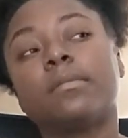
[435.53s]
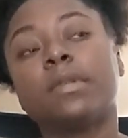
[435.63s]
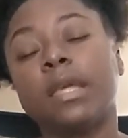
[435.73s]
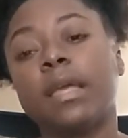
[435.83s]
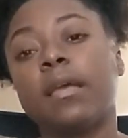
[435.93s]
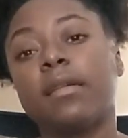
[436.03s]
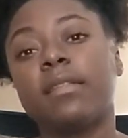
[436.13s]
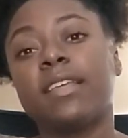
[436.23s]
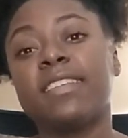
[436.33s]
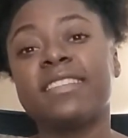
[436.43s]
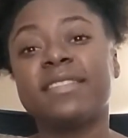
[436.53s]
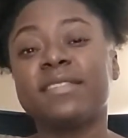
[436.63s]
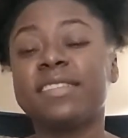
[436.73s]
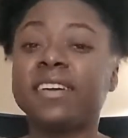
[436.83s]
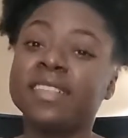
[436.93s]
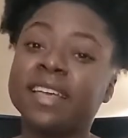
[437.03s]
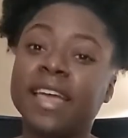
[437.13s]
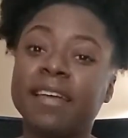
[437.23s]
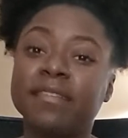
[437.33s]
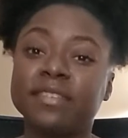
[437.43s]
yeah, that's really all I
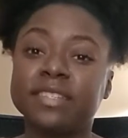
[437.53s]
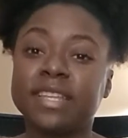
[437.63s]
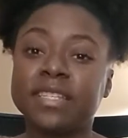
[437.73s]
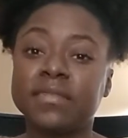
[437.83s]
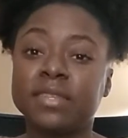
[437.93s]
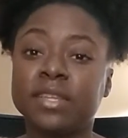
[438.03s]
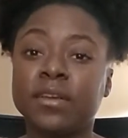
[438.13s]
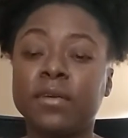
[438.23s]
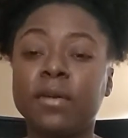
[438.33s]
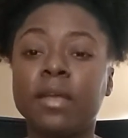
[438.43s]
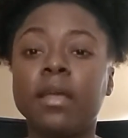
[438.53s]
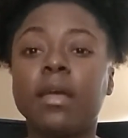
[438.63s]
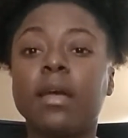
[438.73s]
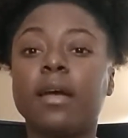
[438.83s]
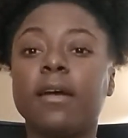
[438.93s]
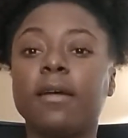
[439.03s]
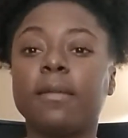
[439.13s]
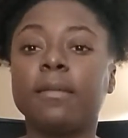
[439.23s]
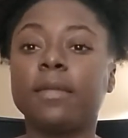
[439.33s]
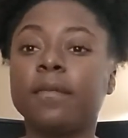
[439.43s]
have for today's video.
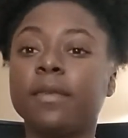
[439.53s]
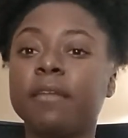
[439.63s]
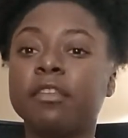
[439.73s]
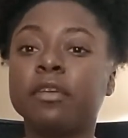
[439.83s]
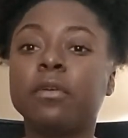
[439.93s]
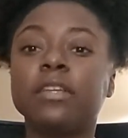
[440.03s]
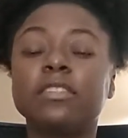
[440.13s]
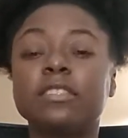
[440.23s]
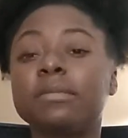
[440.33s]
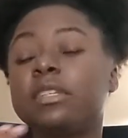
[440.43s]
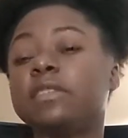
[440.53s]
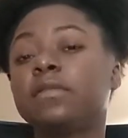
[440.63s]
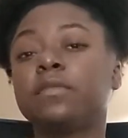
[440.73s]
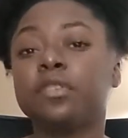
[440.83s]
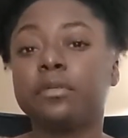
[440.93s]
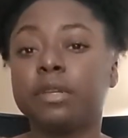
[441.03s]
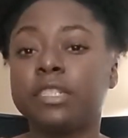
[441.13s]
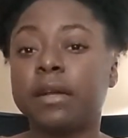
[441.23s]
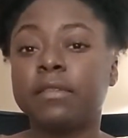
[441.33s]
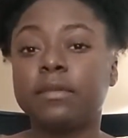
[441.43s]
If you have any questions, please feel free to reach
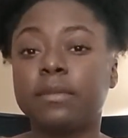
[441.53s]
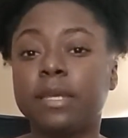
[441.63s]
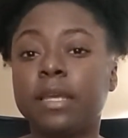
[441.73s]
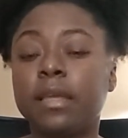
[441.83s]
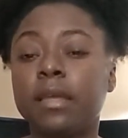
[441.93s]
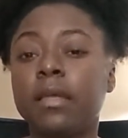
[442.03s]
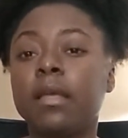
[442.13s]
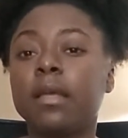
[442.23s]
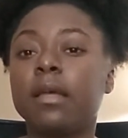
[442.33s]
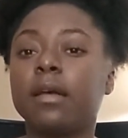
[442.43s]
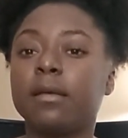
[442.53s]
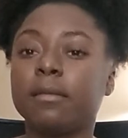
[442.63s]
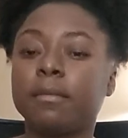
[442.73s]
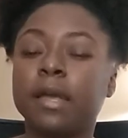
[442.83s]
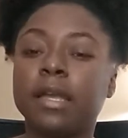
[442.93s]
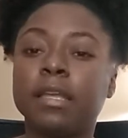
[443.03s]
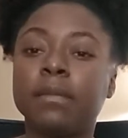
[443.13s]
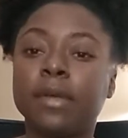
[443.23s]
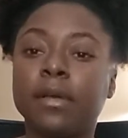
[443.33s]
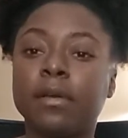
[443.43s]
out to me. My
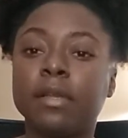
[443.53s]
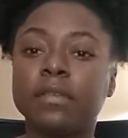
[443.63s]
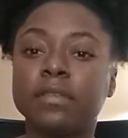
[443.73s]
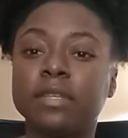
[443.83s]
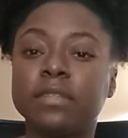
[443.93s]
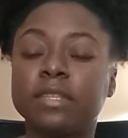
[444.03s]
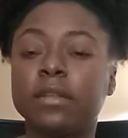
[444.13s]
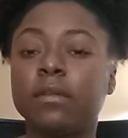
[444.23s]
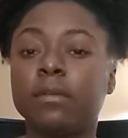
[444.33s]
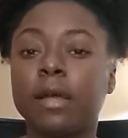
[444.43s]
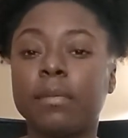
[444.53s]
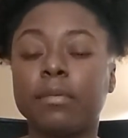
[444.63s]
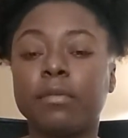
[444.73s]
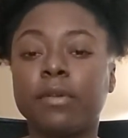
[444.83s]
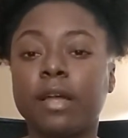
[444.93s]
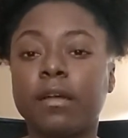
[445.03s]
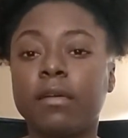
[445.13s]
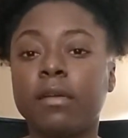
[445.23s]
email is listed on my profile.